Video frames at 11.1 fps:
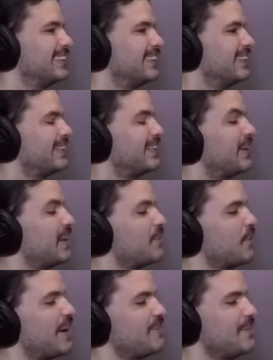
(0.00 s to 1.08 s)
No, they have a
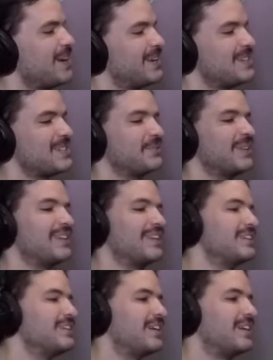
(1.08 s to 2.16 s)
way of making it seem like
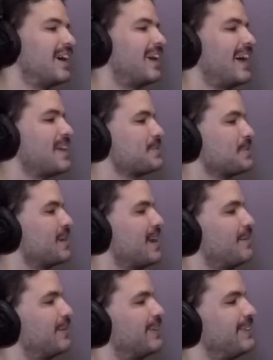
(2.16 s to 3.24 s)
they're not assholes
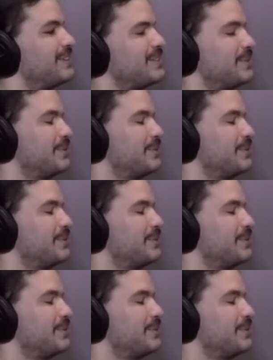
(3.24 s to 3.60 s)
ever. They're just doing their